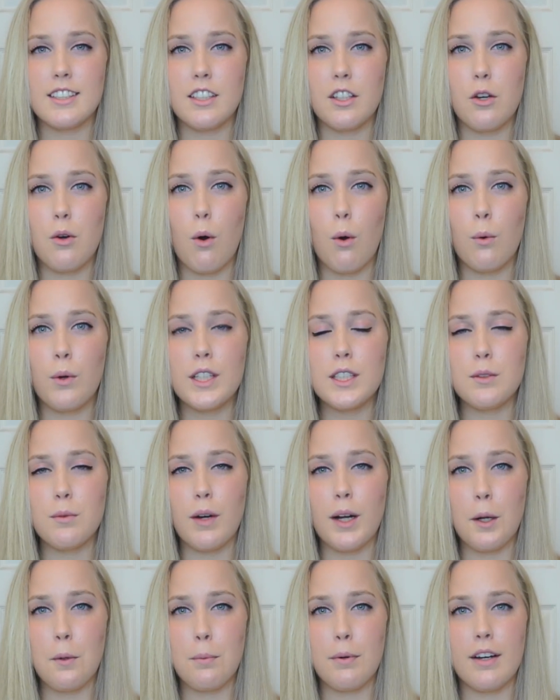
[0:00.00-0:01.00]
so you always
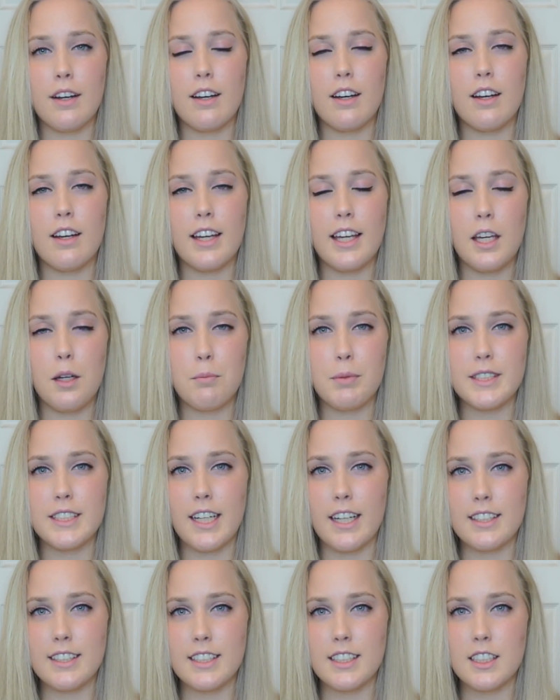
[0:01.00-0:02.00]
want to put a heat
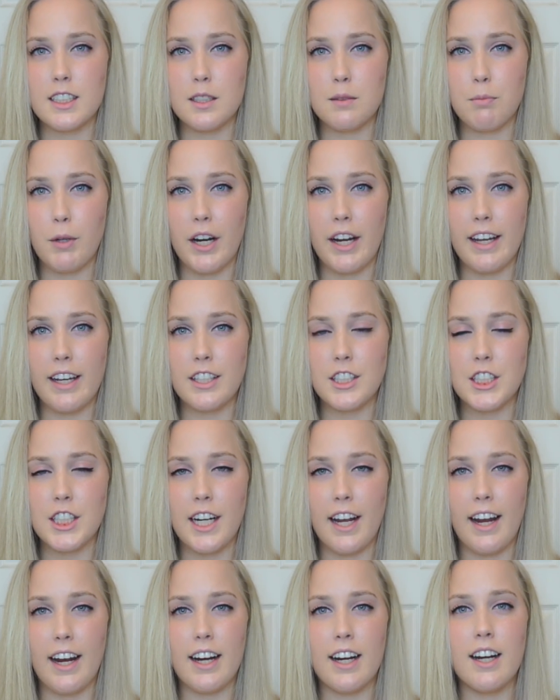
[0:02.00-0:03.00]
protectant spray in your
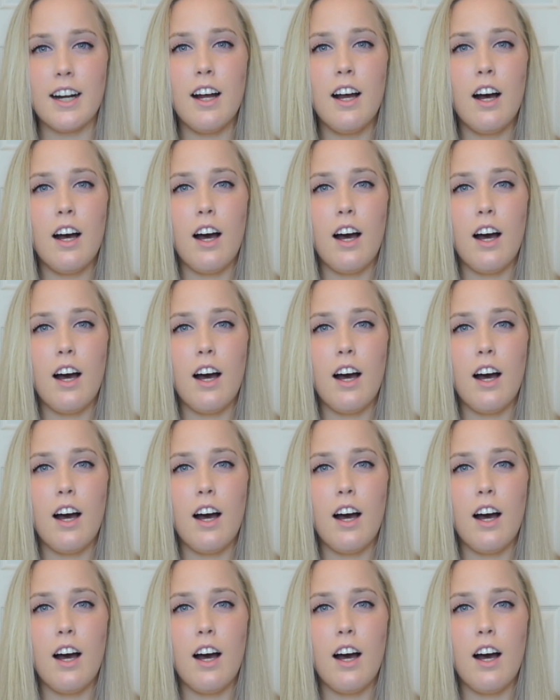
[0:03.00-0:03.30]
hair.